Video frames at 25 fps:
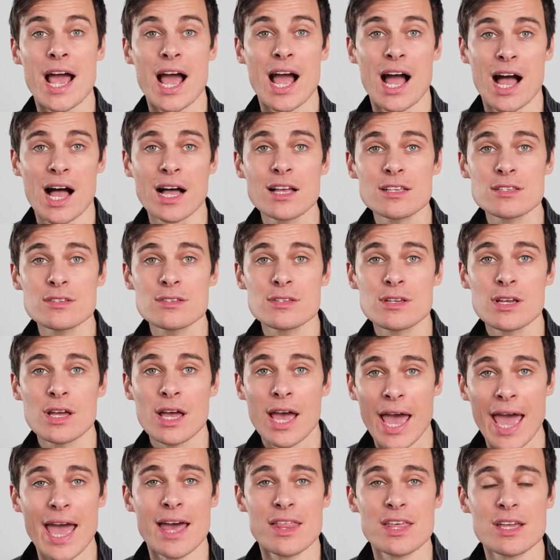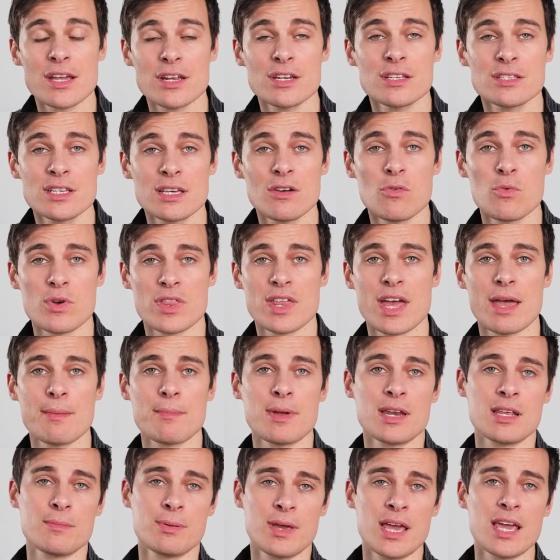asked how are they going to deal with that
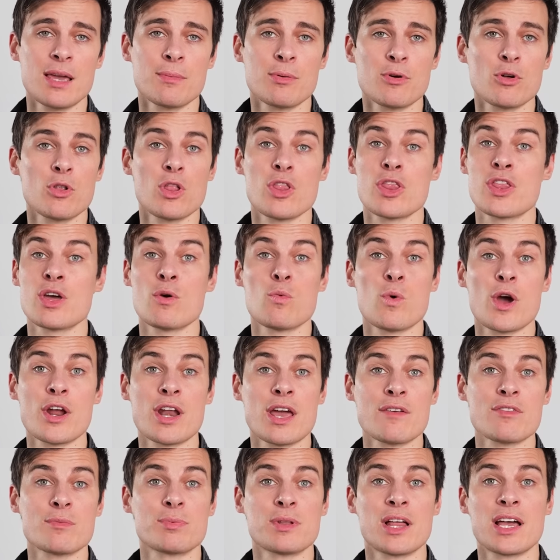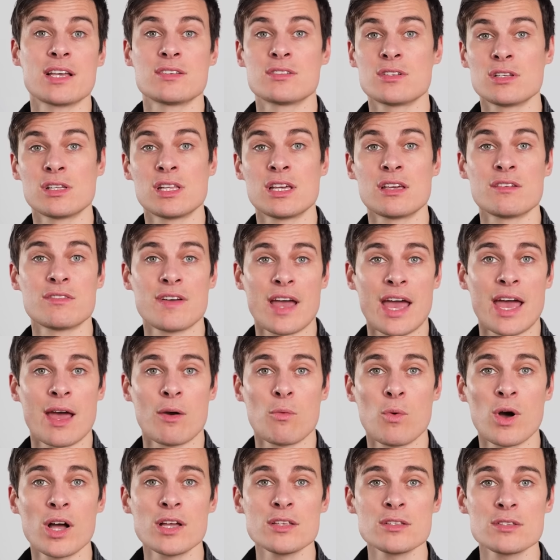many people that won't have a place to live at
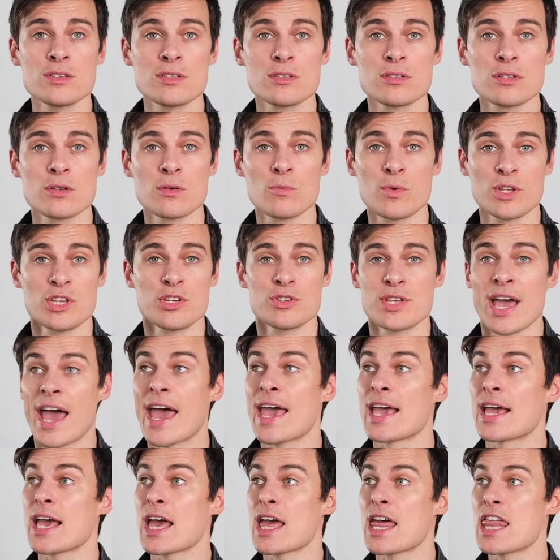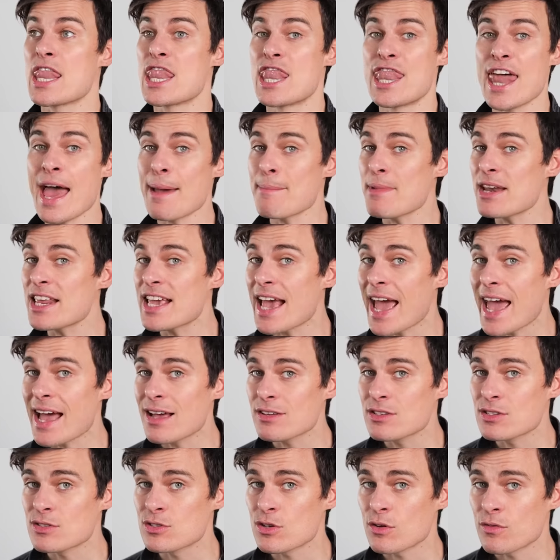once when you take that many
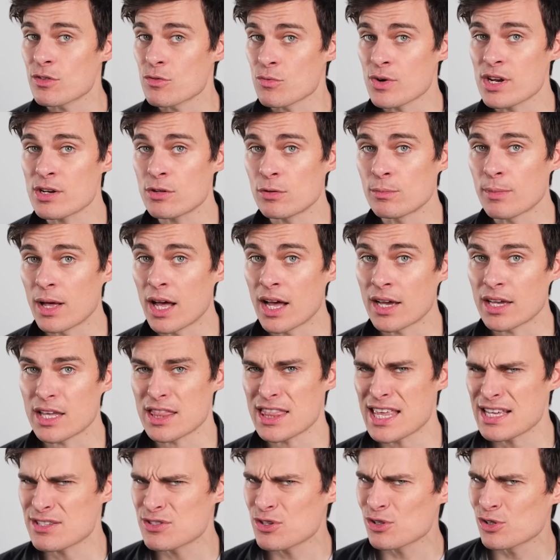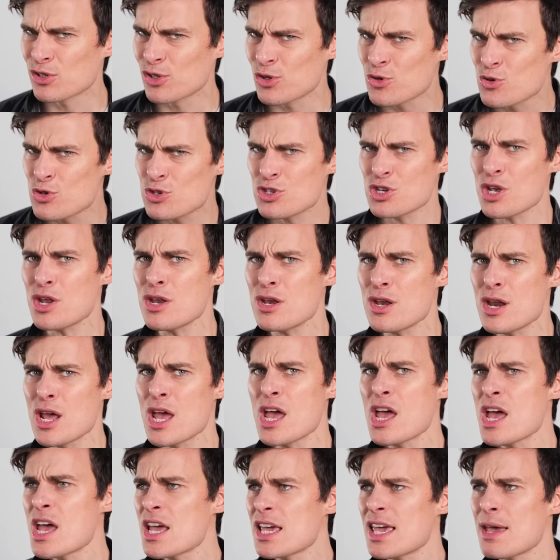houses off the rental market? Their solution?
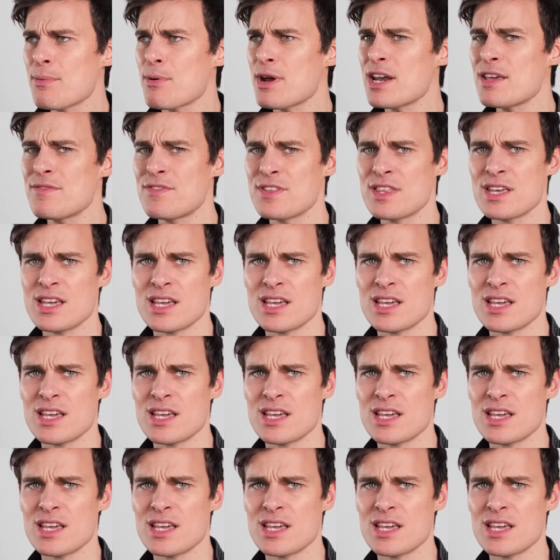Get ready for